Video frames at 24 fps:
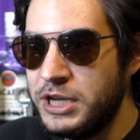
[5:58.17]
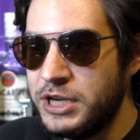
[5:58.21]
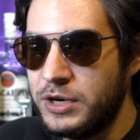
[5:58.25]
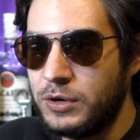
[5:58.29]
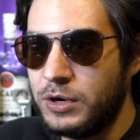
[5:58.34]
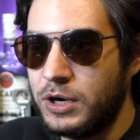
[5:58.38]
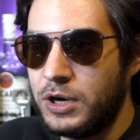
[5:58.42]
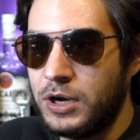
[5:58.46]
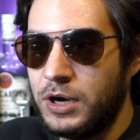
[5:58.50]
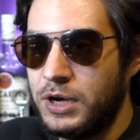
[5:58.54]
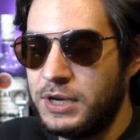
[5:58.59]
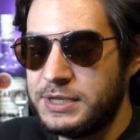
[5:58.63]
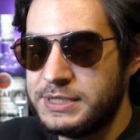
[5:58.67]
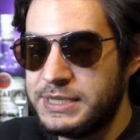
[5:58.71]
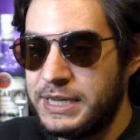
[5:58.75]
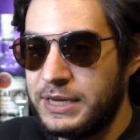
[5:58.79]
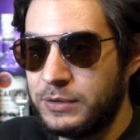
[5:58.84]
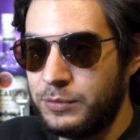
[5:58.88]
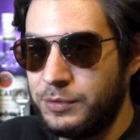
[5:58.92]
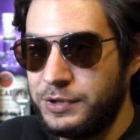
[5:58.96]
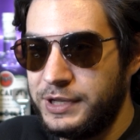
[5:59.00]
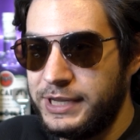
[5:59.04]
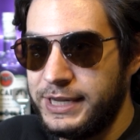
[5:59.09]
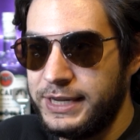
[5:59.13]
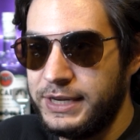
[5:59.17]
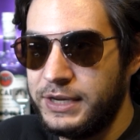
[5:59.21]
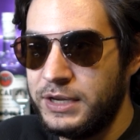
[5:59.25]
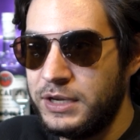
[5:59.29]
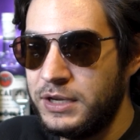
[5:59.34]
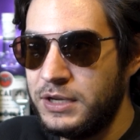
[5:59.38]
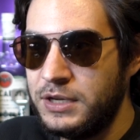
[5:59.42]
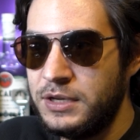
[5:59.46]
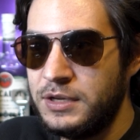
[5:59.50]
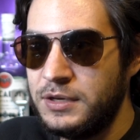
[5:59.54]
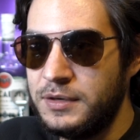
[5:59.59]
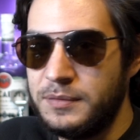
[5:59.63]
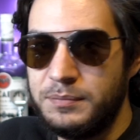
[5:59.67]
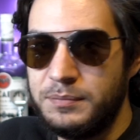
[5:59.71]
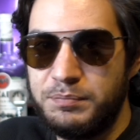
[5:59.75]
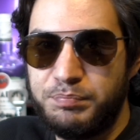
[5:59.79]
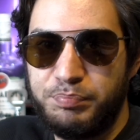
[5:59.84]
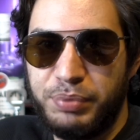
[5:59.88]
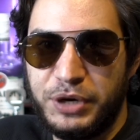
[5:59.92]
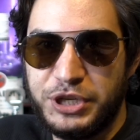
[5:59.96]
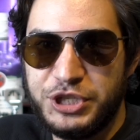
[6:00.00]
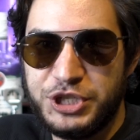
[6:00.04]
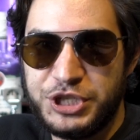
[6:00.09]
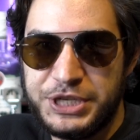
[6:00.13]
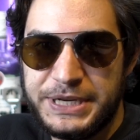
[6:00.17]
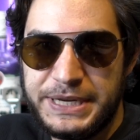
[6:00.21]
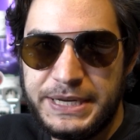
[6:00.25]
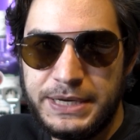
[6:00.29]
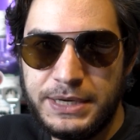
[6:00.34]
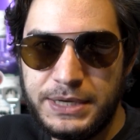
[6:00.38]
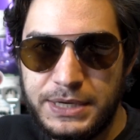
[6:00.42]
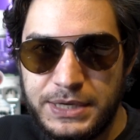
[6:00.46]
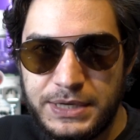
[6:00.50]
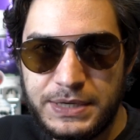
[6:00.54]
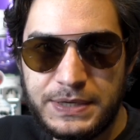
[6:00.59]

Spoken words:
you're in contact with like Bungie,